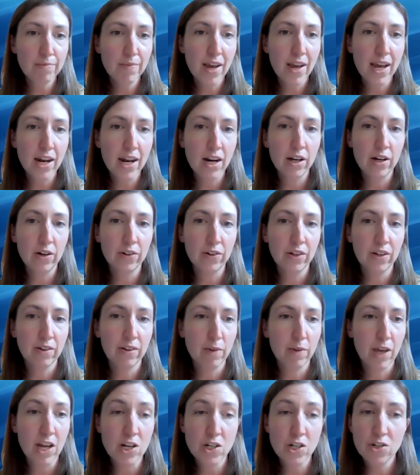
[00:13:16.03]
and I'll
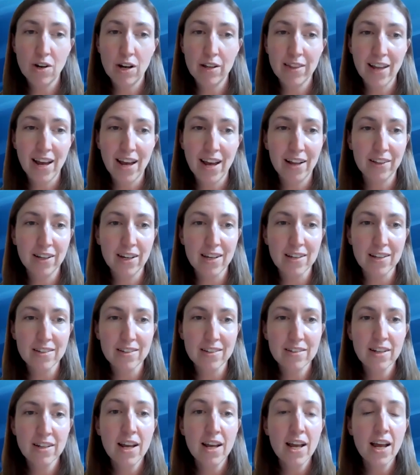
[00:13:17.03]
get you on that
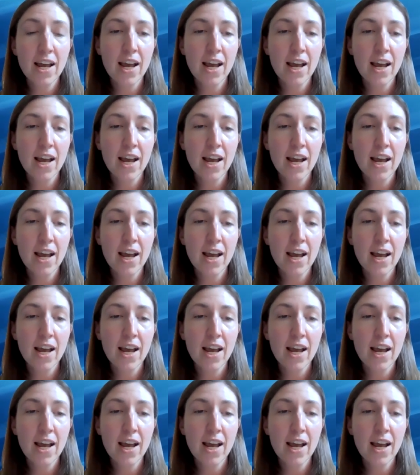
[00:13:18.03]
list.